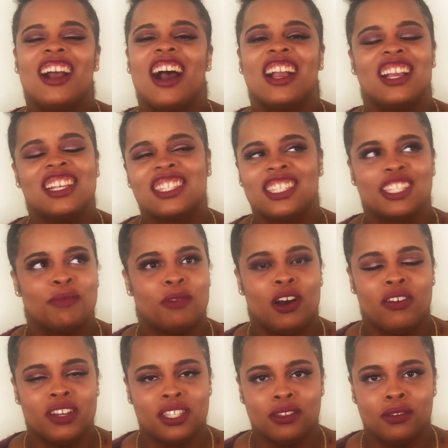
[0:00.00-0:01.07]
I guess because I'm
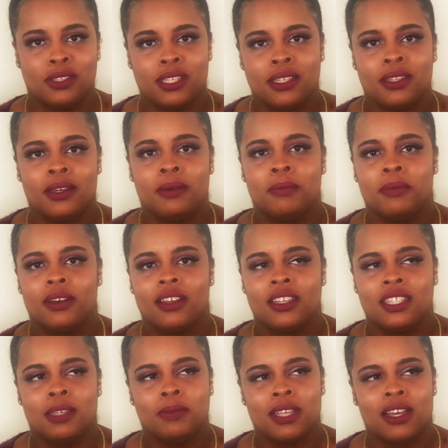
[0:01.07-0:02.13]
always losing them.
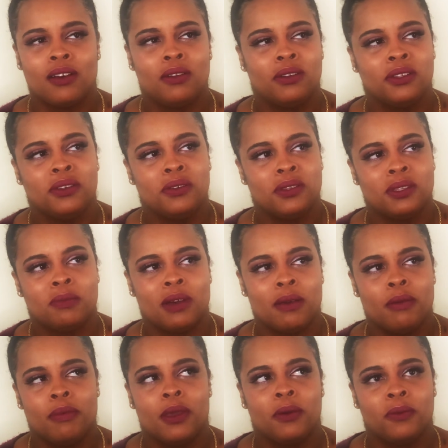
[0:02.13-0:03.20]
It seems like I only use the
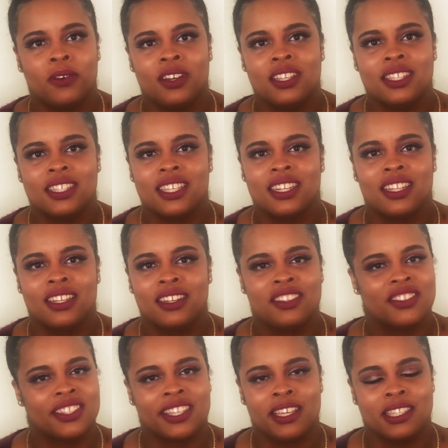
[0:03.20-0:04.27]
bobby pin once and then
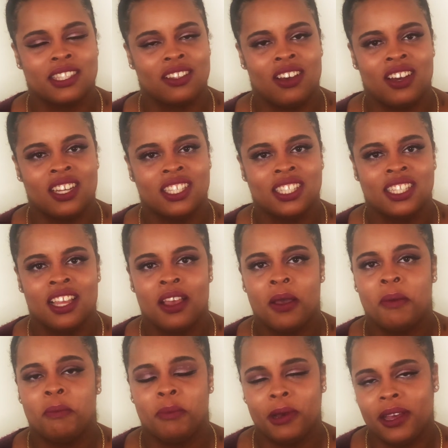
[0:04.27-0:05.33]
it just gets lost.
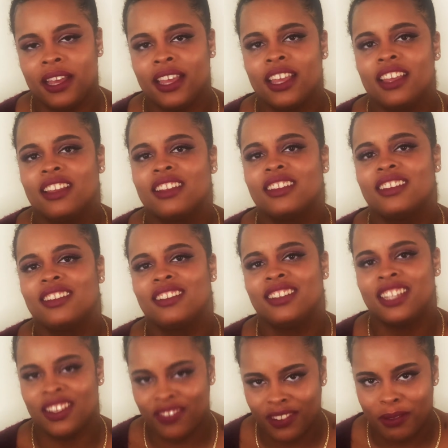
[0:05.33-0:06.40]
But
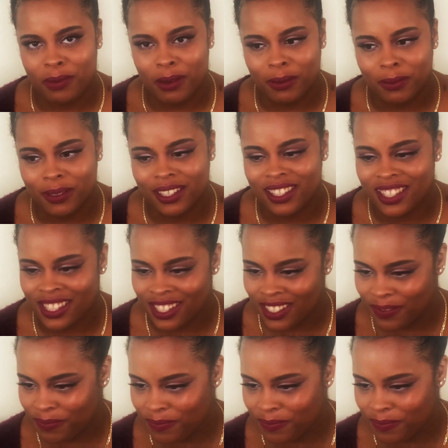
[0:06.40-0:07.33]
definitely bobby pins.